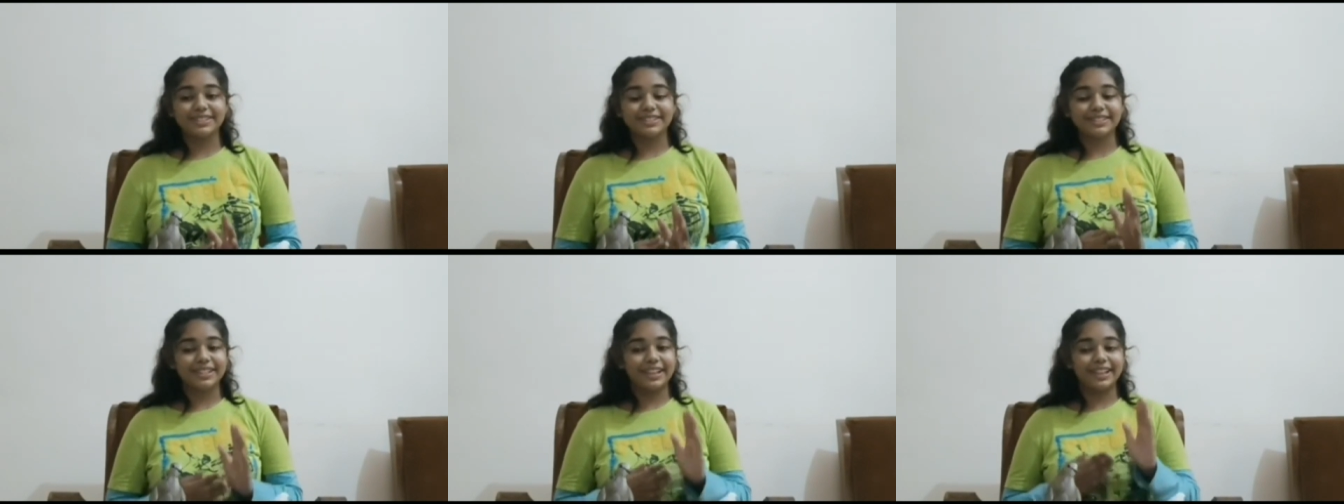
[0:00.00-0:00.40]

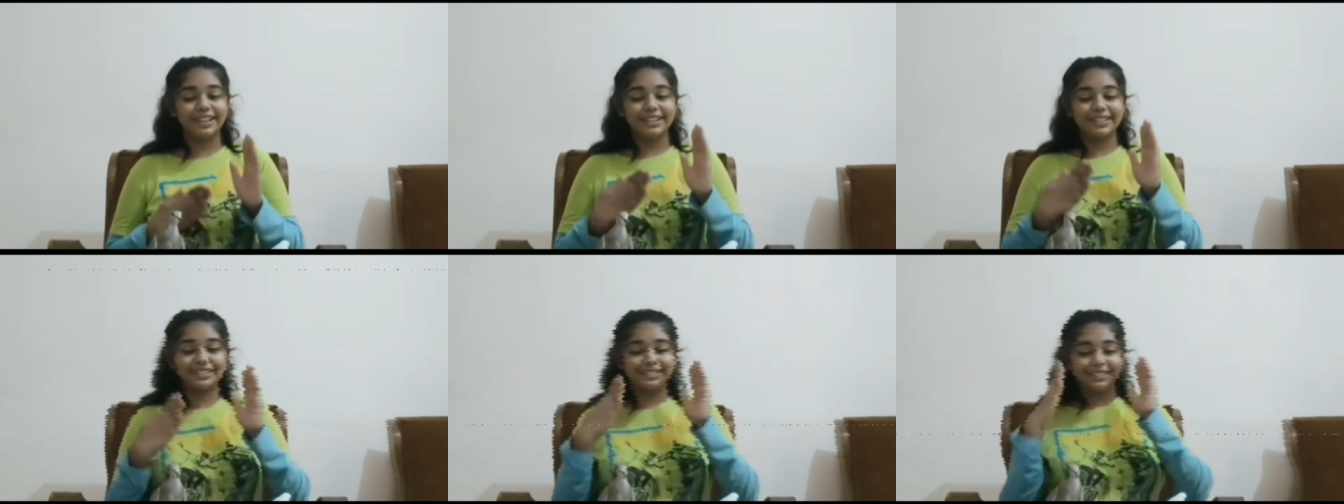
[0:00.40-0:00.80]

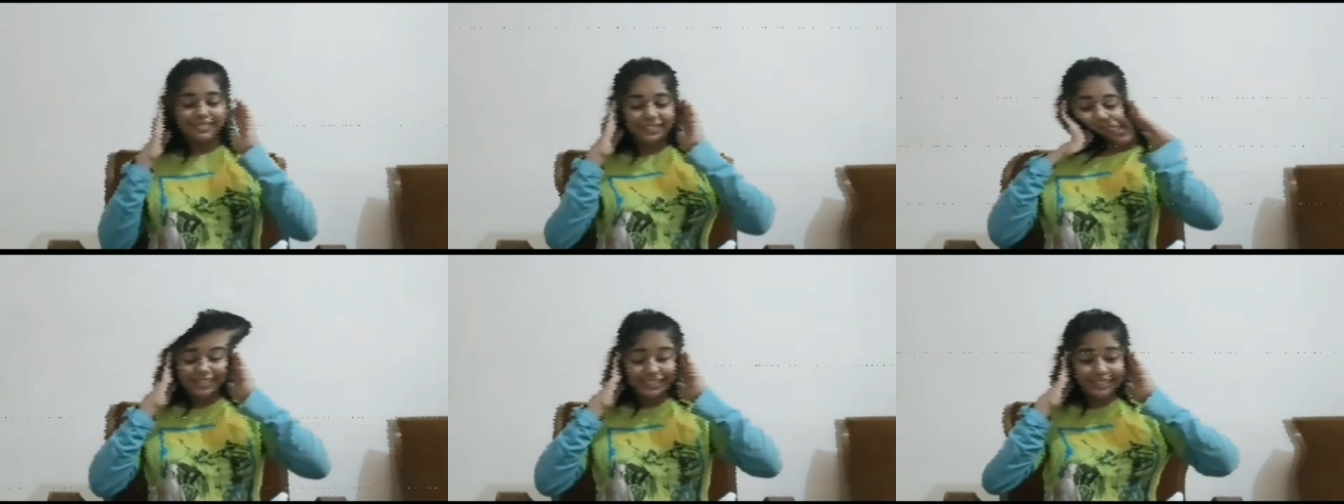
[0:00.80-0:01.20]
like,
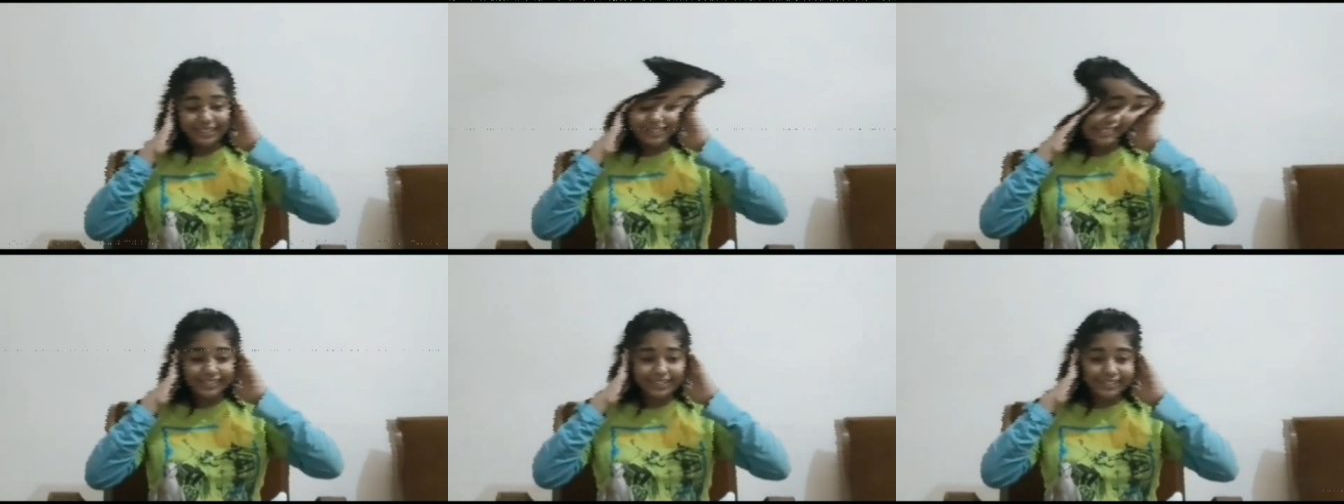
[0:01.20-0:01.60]

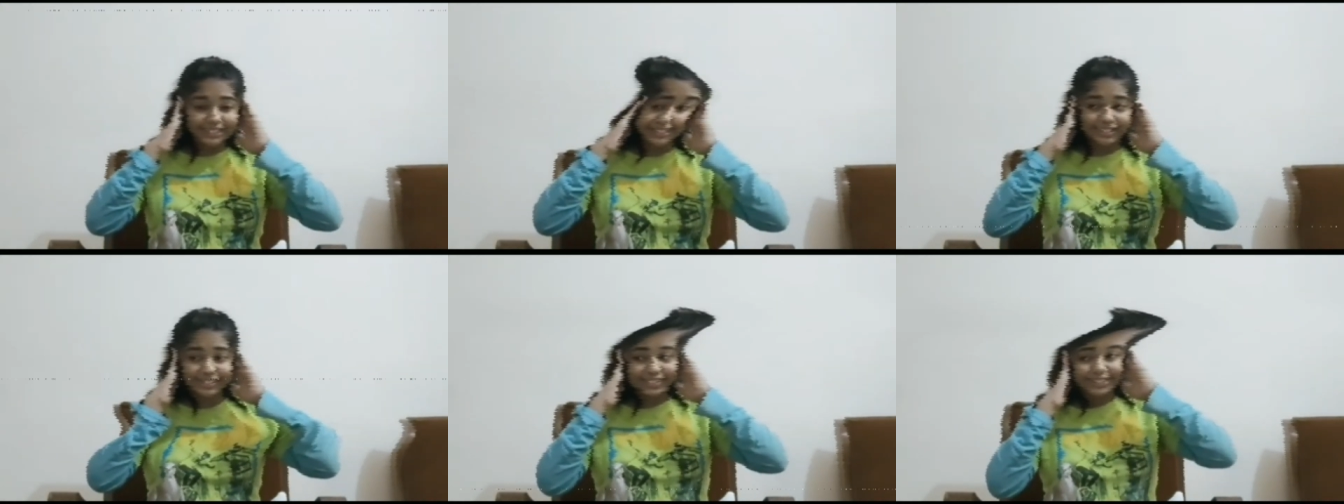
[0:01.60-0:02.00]
oh,
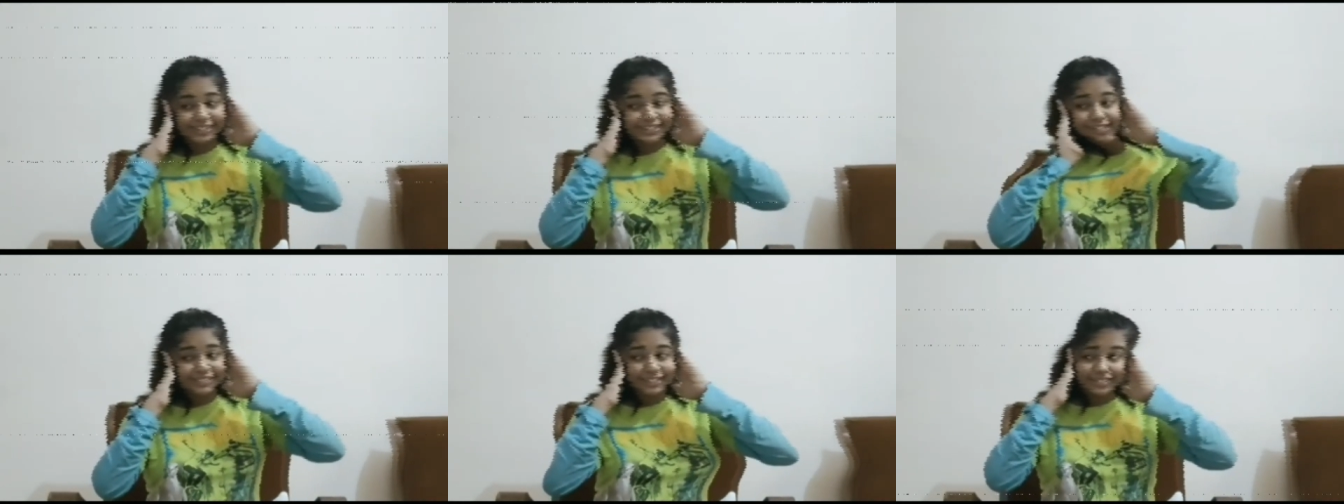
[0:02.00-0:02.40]

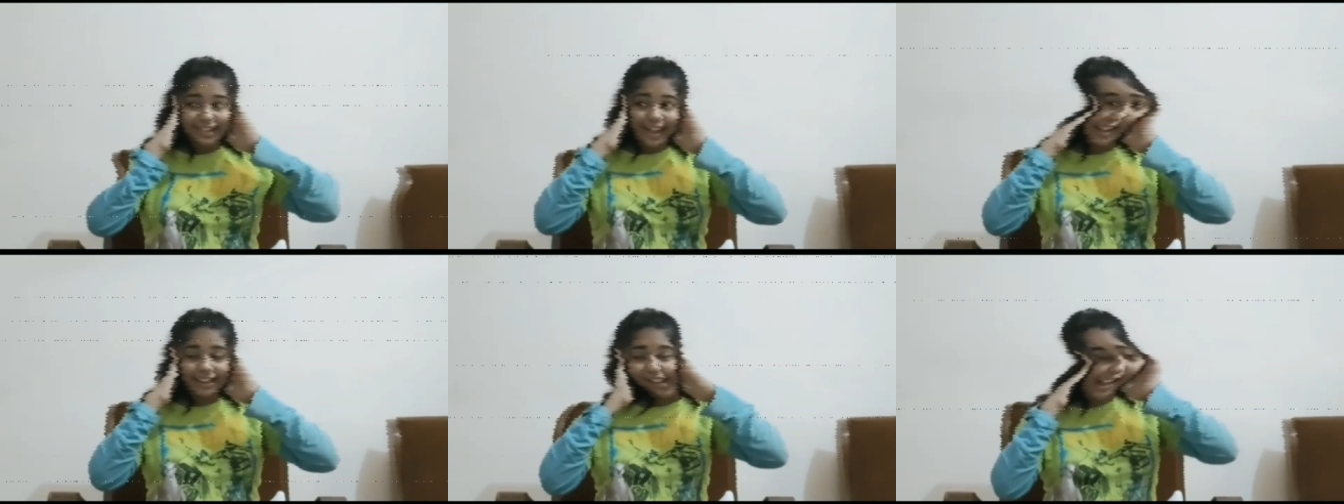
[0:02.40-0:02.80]

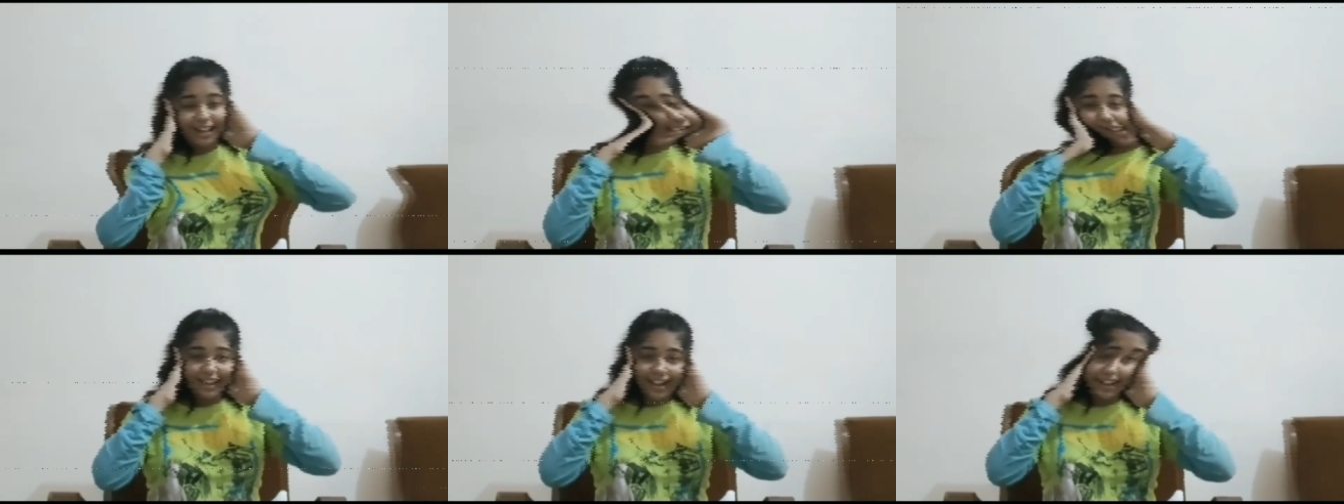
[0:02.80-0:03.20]
I
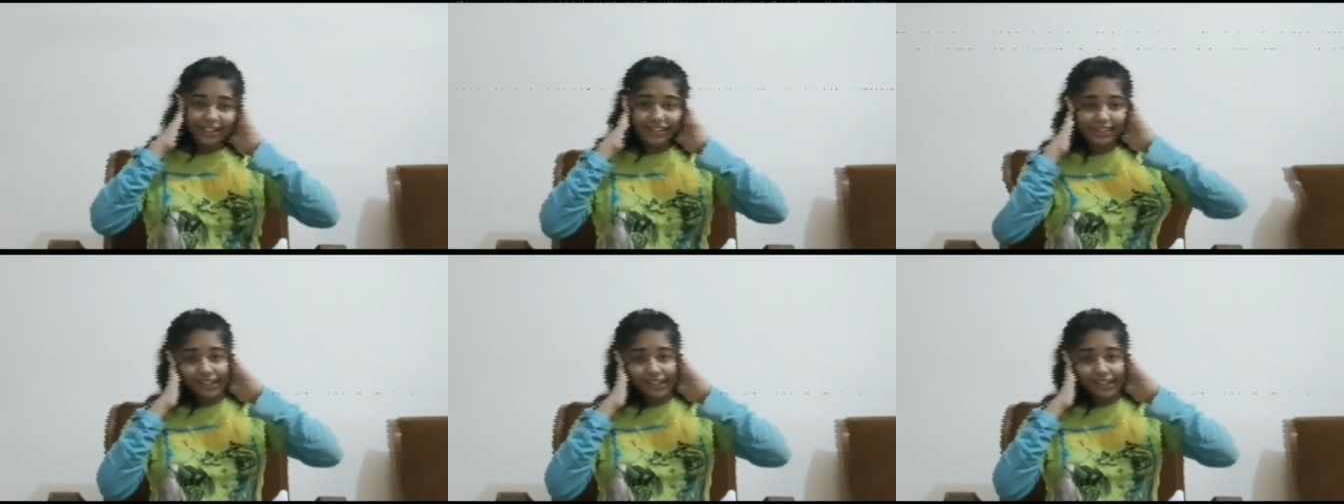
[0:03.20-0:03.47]
can't handle